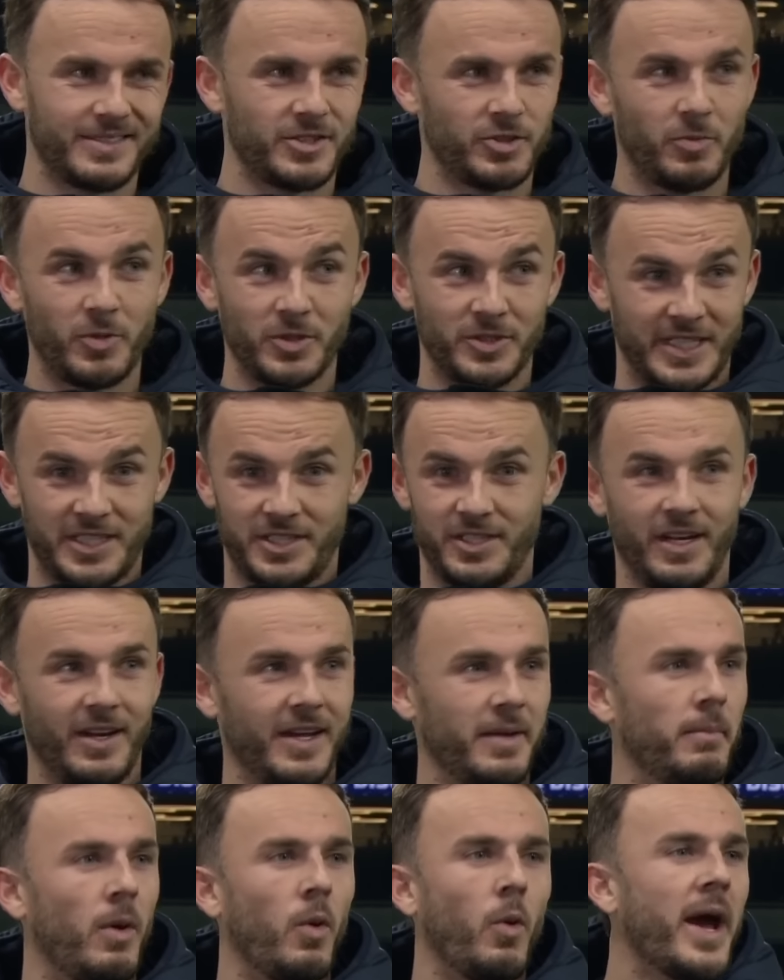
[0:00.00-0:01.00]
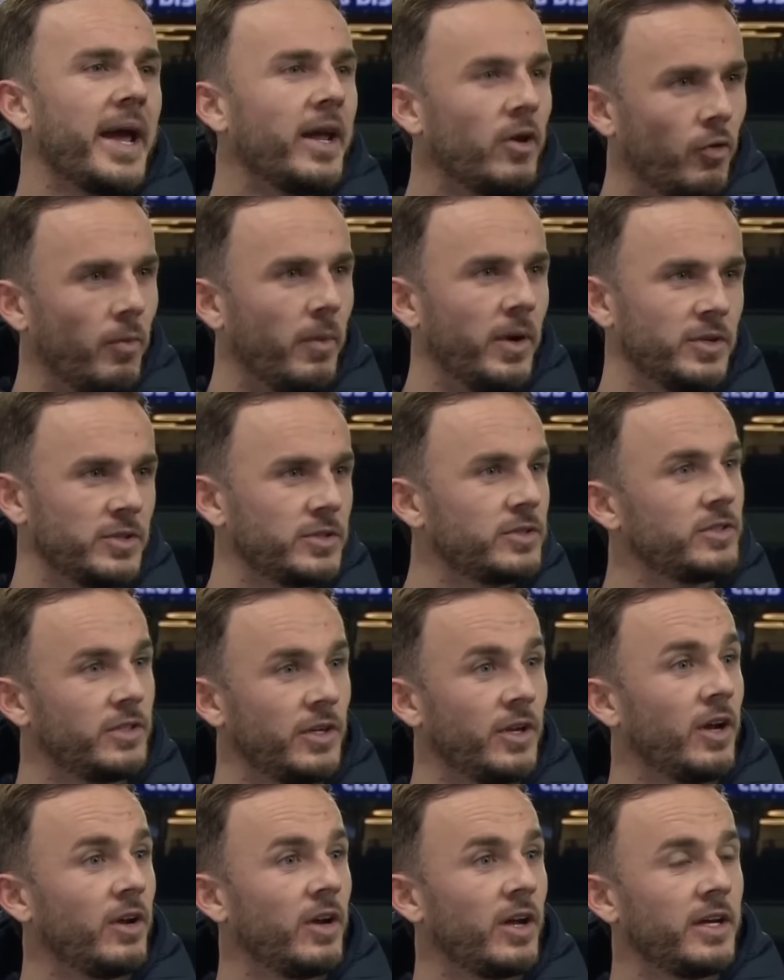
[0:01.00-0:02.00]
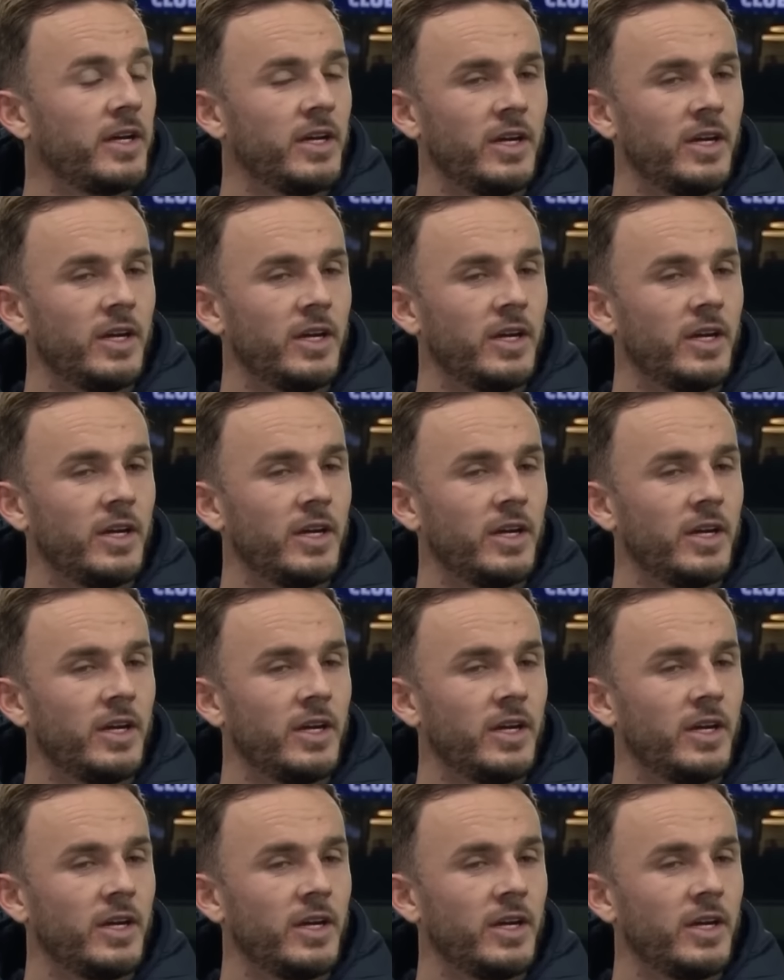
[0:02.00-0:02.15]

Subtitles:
someone's actually like in my way almost, you know, like.